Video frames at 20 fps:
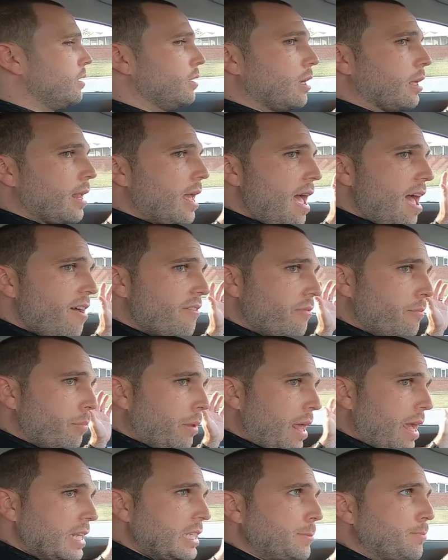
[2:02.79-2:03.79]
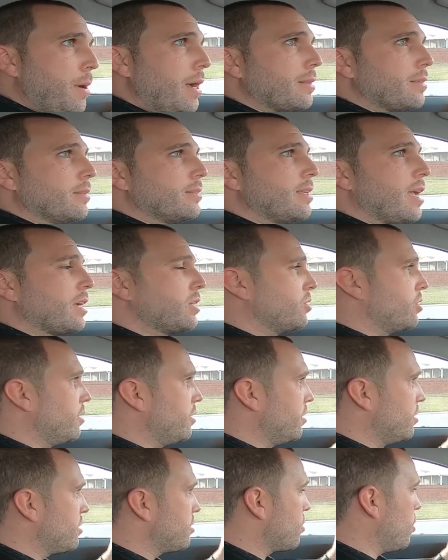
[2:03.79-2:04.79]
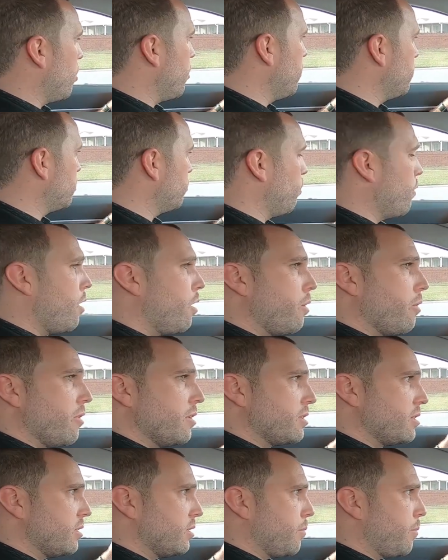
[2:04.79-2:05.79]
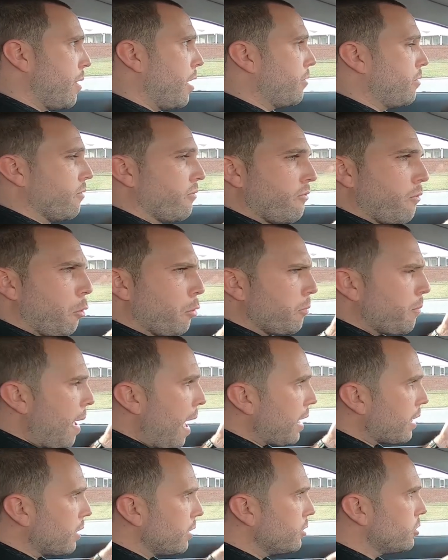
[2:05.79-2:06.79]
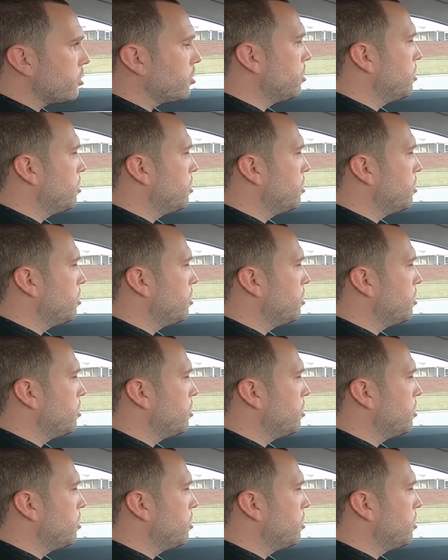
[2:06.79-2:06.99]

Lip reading: going to have blind spot detection in this car as well. This is about the 4th package.